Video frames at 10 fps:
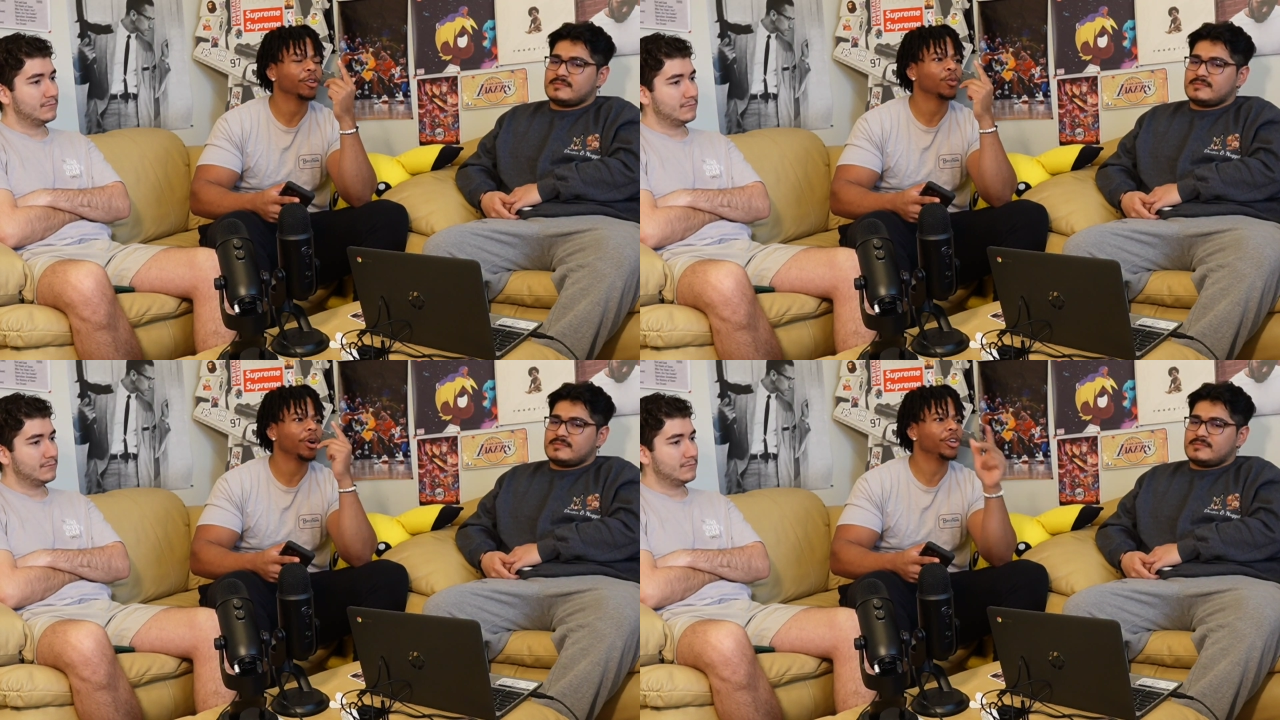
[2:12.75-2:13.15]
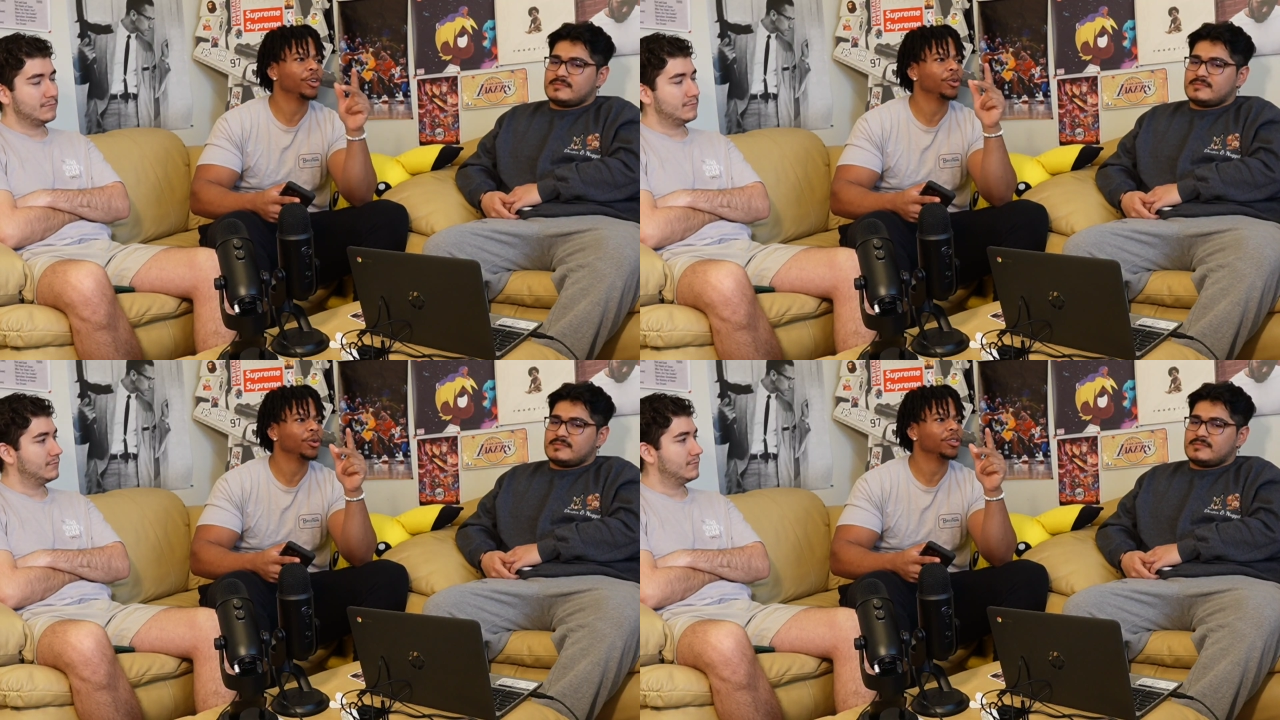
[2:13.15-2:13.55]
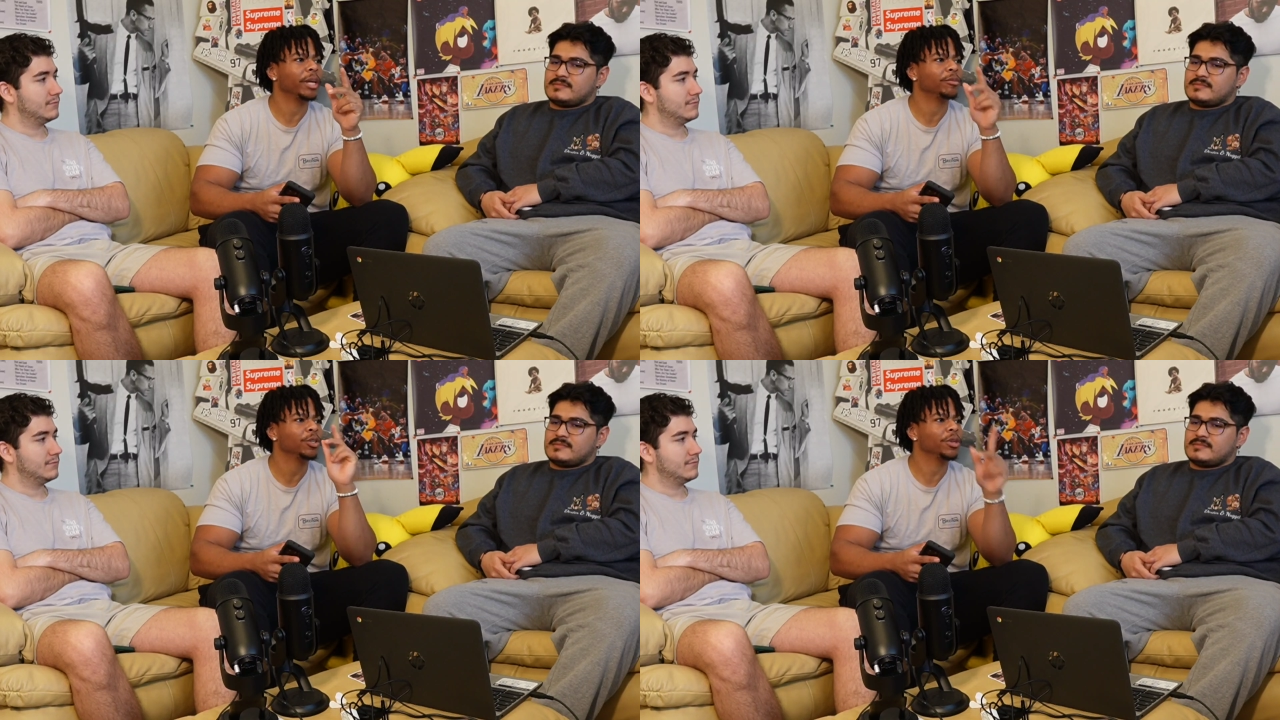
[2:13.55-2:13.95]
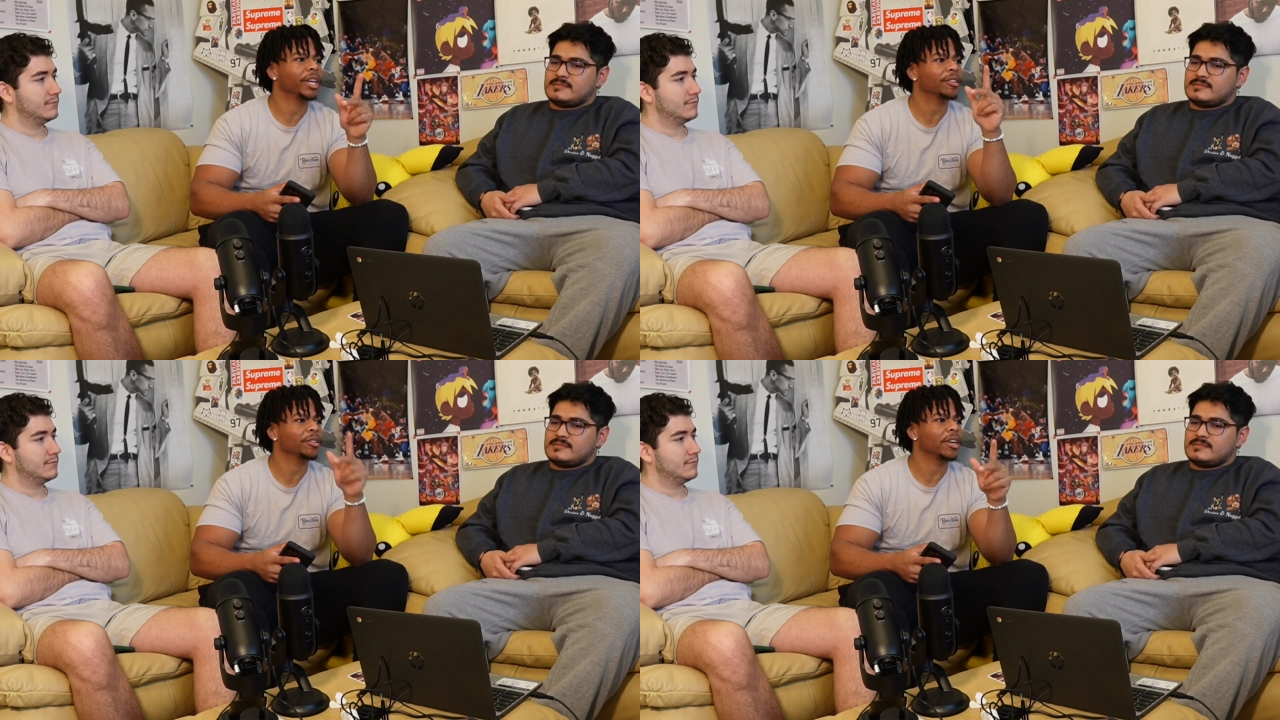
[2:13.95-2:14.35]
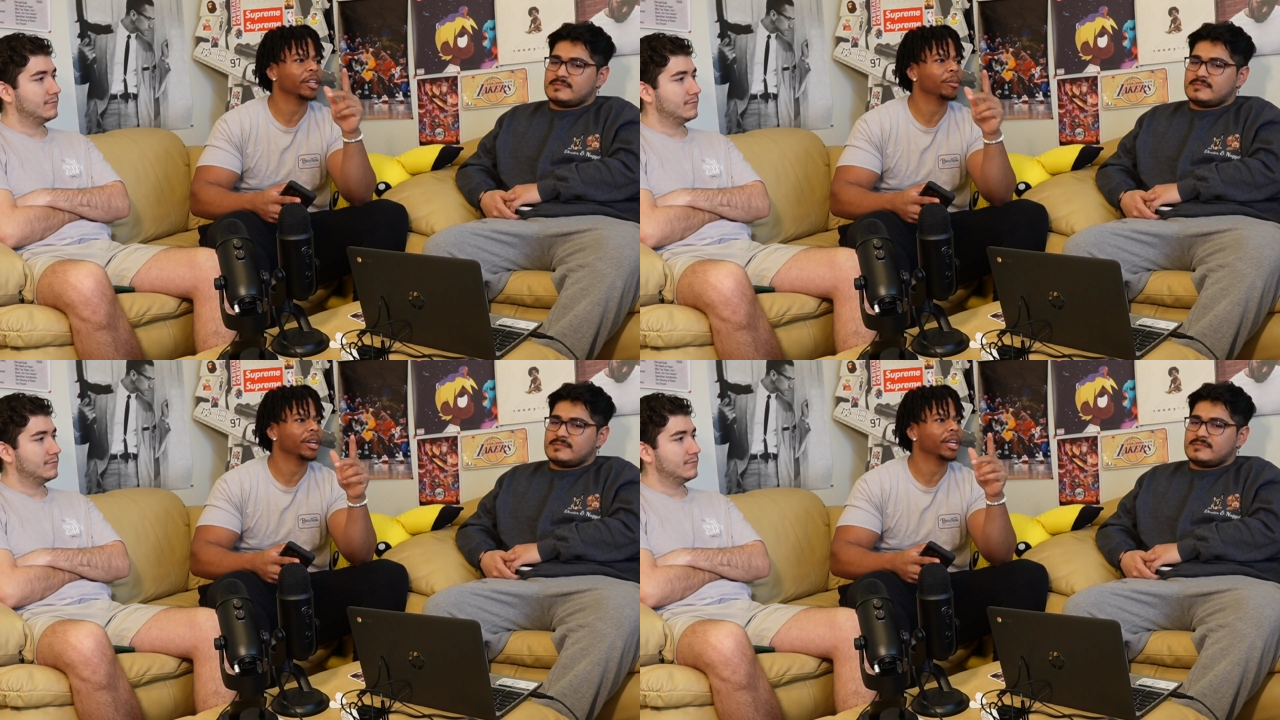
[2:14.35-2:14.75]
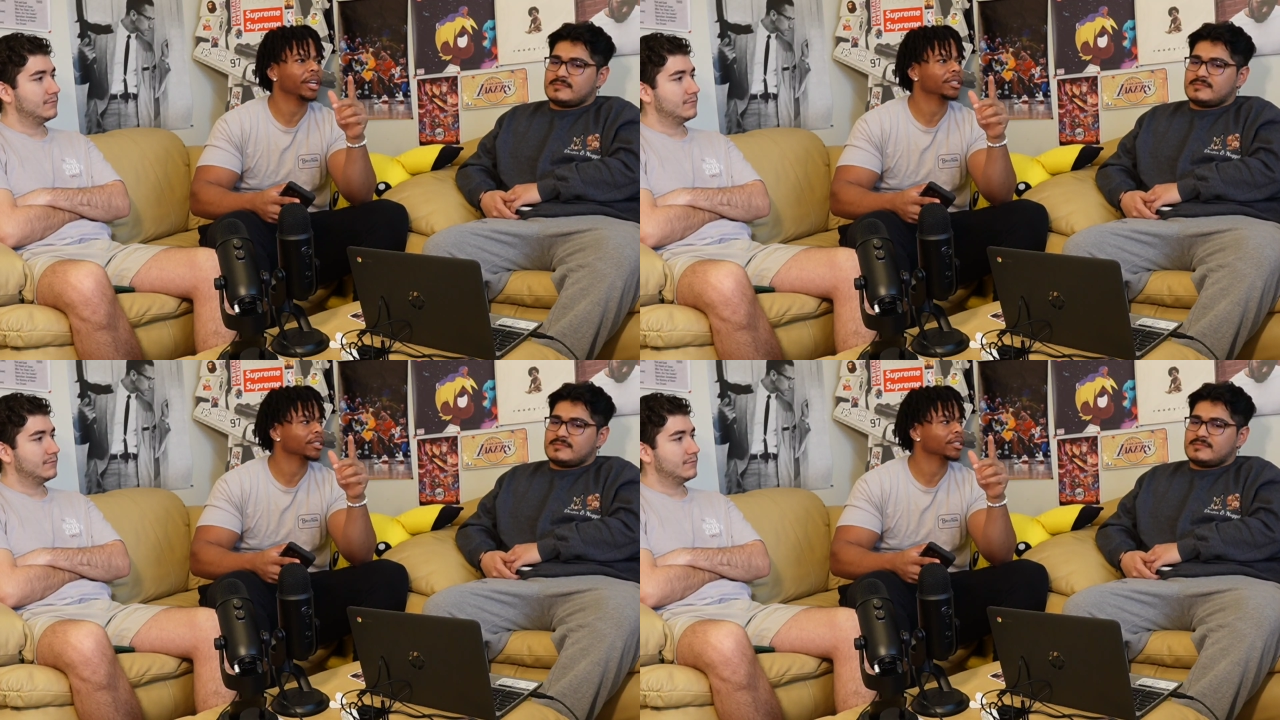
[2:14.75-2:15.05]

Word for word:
Speaker 1: one dude, named think Tuke, I talk to him on occasion.